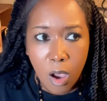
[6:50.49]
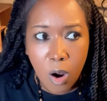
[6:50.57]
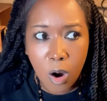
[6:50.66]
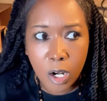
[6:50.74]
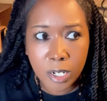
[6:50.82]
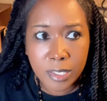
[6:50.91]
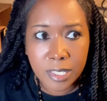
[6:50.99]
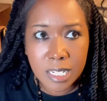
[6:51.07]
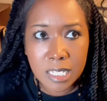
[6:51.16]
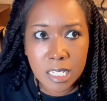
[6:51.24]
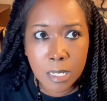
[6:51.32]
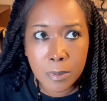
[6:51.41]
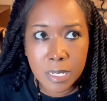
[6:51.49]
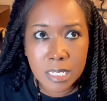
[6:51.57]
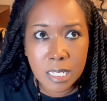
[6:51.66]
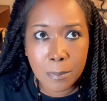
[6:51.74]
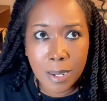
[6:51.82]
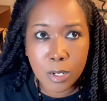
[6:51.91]
Or this could be
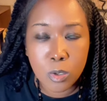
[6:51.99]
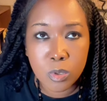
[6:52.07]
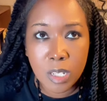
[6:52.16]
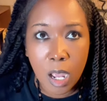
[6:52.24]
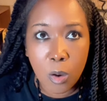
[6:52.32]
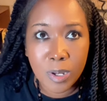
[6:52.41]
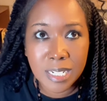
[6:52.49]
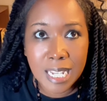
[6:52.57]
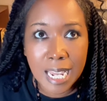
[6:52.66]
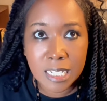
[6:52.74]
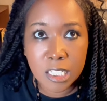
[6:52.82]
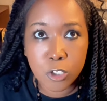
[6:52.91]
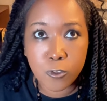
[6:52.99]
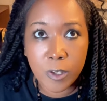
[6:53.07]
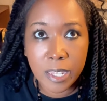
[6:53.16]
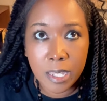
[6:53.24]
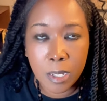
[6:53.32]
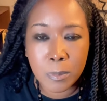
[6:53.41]
somebody who's always asking you for help,